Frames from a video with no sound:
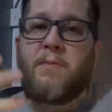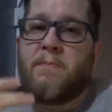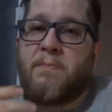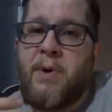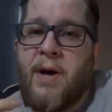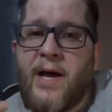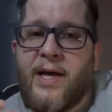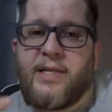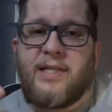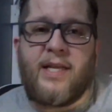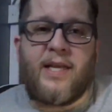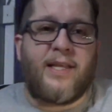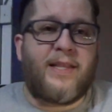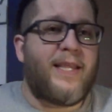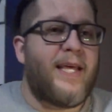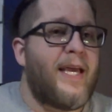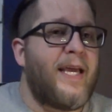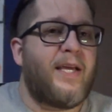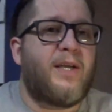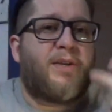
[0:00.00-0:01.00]
But
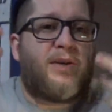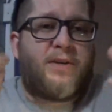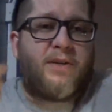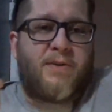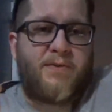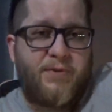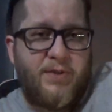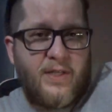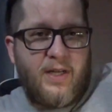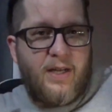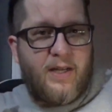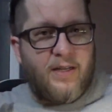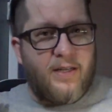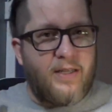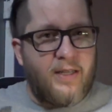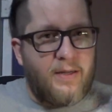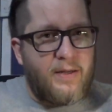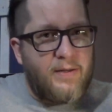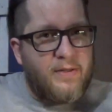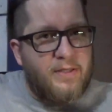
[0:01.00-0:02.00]
they could have done
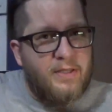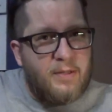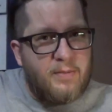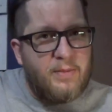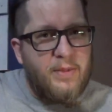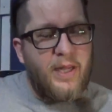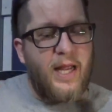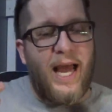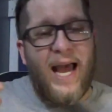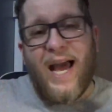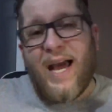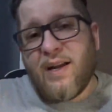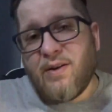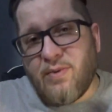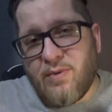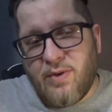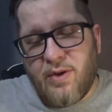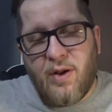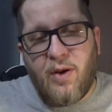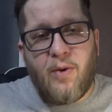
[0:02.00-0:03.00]
something. I
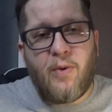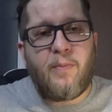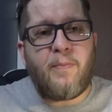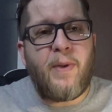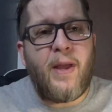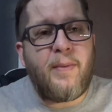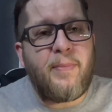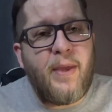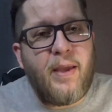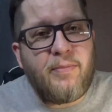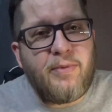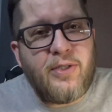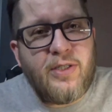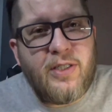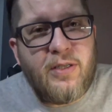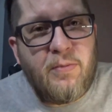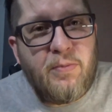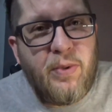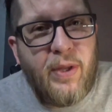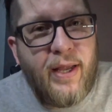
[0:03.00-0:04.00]
don't know. Maybe I'm
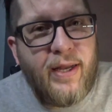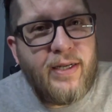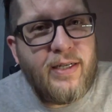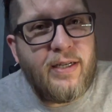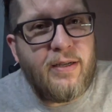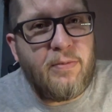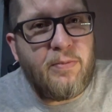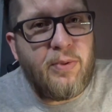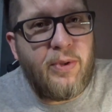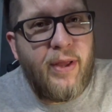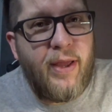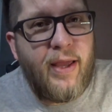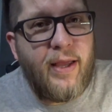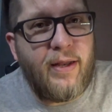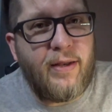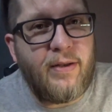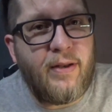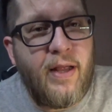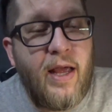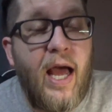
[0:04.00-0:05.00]
just complaining to
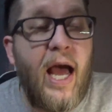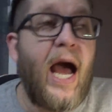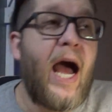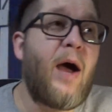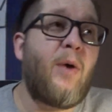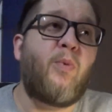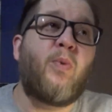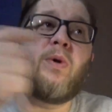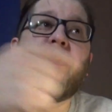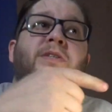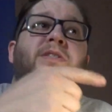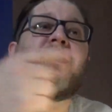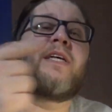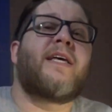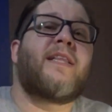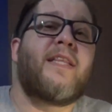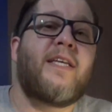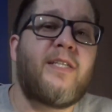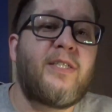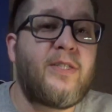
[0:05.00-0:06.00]
complain. I will
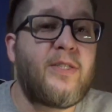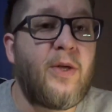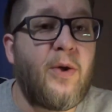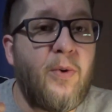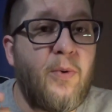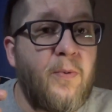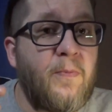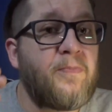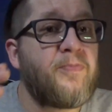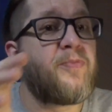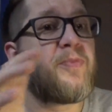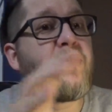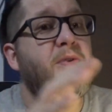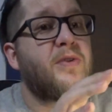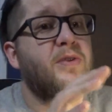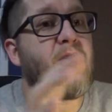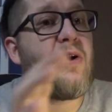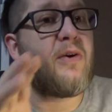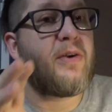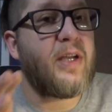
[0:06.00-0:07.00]
say this though,
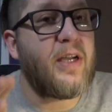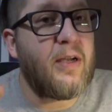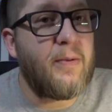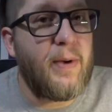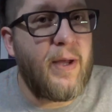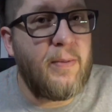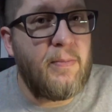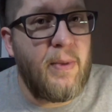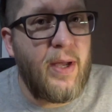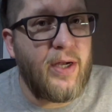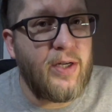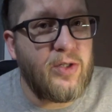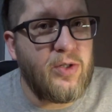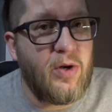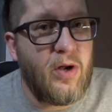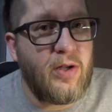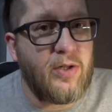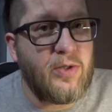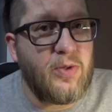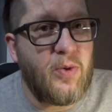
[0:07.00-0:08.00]
talking about
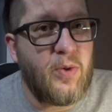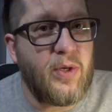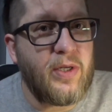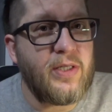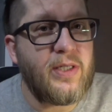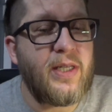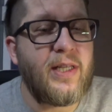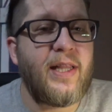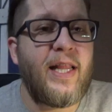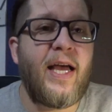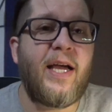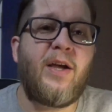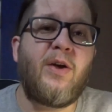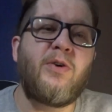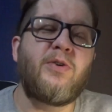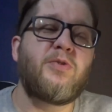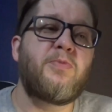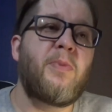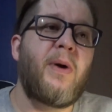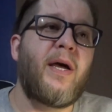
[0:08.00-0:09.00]
Megatron toys, that
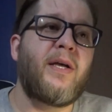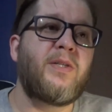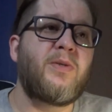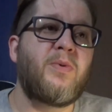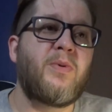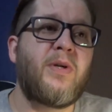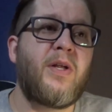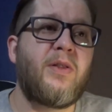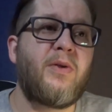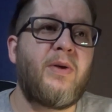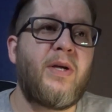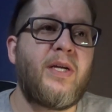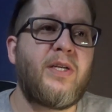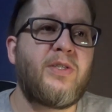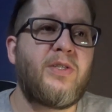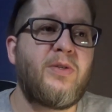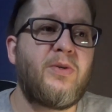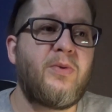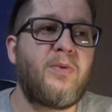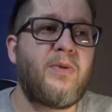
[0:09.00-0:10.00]
goes back to another
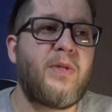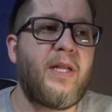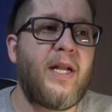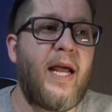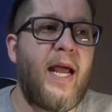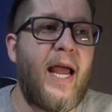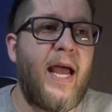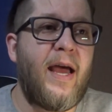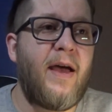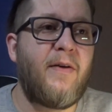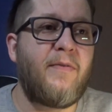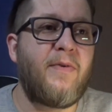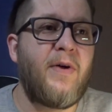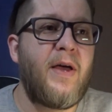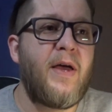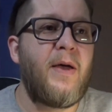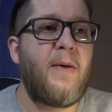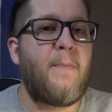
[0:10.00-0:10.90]
issue that I have.